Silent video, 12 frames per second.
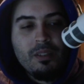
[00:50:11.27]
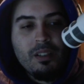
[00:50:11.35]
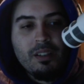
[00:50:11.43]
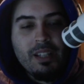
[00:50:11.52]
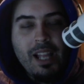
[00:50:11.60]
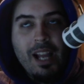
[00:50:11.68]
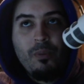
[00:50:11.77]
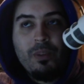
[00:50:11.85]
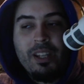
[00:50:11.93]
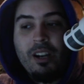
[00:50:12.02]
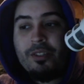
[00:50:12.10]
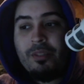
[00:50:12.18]
Yeah,
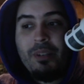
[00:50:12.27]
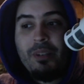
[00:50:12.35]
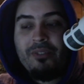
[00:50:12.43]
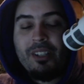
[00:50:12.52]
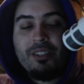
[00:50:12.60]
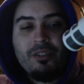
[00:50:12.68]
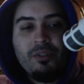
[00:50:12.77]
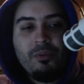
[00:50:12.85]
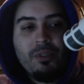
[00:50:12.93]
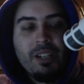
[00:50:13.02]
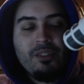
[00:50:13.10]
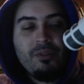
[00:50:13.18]
there are some bug fixes too
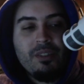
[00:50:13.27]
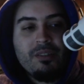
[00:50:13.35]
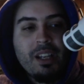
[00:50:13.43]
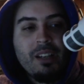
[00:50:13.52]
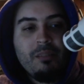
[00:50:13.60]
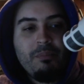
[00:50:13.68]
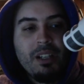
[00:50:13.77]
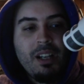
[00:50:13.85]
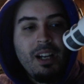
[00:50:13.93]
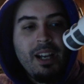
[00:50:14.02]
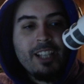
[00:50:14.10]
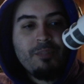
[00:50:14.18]
we'll get to in a second. But
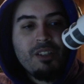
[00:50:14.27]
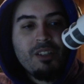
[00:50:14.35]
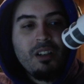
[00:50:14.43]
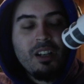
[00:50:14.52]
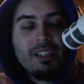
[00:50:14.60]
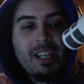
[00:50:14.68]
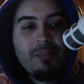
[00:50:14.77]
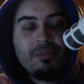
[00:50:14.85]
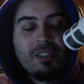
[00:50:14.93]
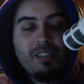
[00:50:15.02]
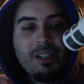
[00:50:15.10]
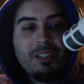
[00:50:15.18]
Expedition archetypes,
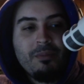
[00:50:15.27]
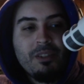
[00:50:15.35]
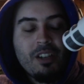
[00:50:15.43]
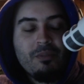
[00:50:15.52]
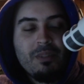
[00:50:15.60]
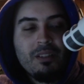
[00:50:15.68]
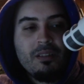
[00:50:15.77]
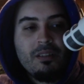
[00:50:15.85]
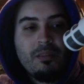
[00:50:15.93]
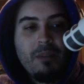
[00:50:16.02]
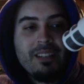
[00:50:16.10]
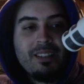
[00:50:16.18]
they've made some adjustments.
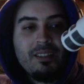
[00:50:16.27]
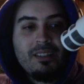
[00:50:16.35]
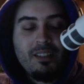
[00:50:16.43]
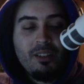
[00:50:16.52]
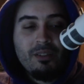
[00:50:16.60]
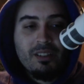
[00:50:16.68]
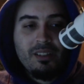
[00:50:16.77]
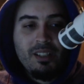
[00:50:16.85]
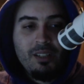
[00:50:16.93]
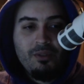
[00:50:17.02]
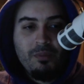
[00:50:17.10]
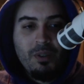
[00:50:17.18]
Demacian Steel has
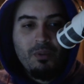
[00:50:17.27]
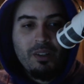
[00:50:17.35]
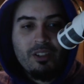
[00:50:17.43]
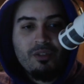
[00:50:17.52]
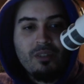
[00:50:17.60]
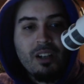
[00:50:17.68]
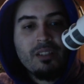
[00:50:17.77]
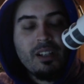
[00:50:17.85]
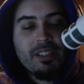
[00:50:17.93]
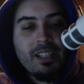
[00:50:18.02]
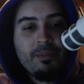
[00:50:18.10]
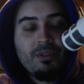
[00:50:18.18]
continued to be one of the strongest
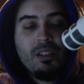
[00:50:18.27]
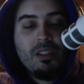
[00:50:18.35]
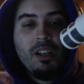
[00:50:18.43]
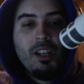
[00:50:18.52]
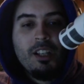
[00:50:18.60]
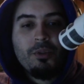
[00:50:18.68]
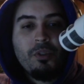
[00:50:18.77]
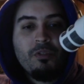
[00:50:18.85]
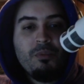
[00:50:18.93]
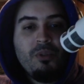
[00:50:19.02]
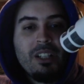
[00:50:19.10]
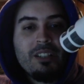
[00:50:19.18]
archetypes, so we're
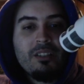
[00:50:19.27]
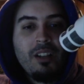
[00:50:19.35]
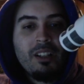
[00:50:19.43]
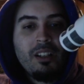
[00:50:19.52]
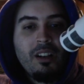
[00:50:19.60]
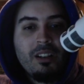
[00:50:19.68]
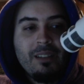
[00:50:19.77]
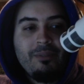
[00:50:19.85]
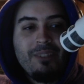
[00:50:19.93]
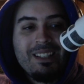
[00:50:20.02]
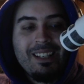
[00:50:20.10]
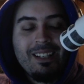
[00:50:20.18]
removing a solid card that
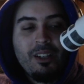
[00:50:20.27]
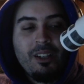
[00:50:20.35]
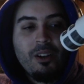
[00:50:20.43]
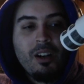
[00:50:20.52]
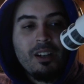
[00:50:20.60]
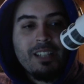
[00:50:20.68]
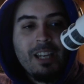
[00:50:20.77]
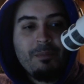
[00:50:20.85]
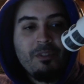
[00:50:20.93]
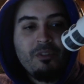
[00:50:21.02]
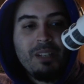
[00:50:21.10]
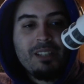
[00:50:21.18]
fits in another archetype
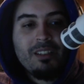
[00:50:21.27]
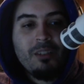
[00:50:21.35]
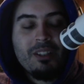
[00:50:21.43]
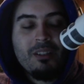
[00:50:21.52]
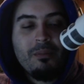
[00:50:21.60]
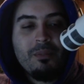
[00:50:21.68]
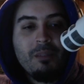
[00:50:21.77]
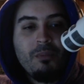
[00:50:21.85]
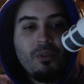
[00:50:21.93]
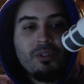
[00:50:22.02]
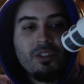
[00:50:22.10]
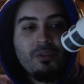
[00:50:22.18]
and replacing it with something
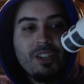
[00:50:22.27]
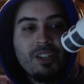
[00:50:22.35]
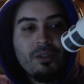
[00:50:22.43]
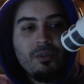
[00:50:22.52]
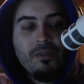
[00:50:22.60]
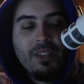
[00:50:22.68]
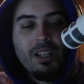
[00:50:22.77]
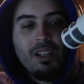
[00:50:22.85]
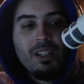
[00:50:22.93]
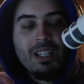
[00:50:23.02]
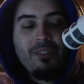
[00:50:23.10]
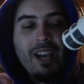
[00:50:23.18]
more situational.
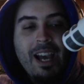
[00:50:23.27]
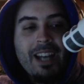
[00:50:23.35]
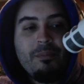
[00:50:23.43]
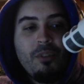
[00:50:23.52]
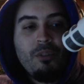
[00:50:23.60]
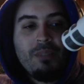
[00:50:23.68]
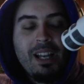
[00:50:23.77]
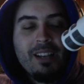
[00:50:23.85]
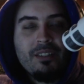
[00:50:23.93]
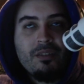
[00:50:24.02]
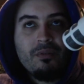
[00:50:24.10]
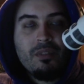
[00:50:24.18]
They've added
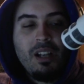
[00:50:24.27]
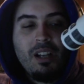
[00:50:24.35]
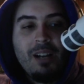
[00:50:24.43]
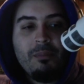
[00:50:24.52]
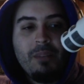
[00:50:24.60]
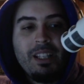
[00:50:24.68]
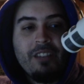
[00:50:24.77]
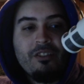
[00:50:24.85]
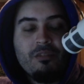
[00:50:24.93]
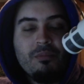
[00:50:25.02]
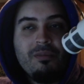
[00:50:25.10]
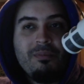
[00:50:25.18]
Mobilize, and they've
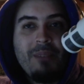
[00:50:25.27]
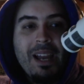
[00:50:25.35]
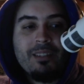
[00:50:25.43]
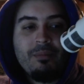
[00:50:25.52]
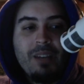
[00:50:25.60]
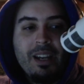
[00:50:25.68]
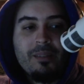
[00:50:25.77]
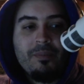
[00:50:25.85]
removed Back-to-Back.